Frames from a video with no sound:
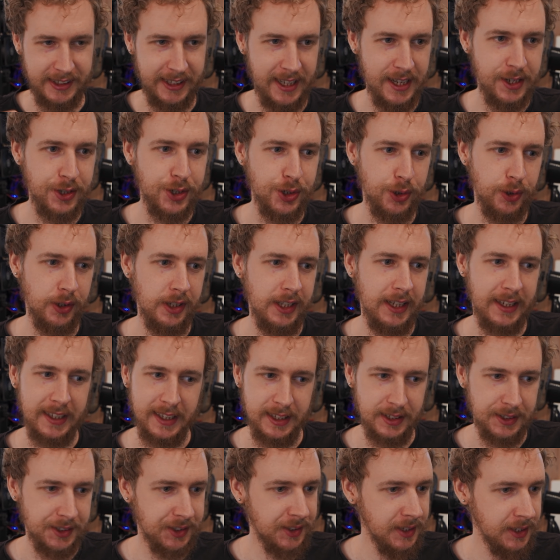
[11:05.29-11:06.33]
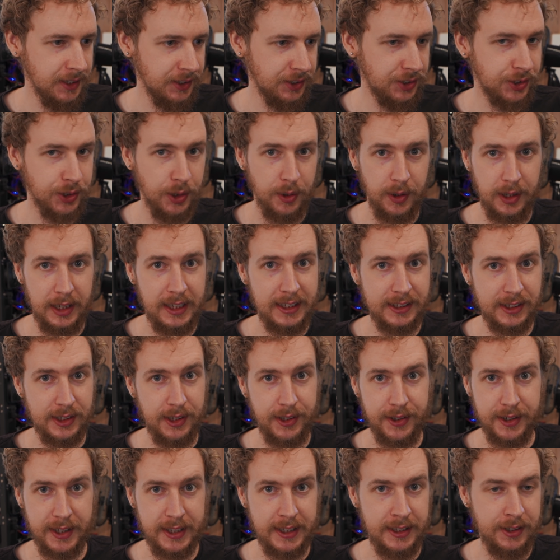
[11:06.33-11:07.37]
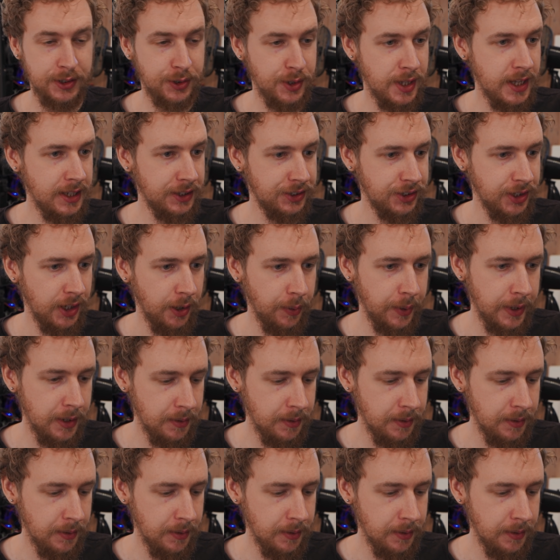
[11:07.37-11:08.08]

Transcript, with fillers: schedule, like I said. So let's look into that, shall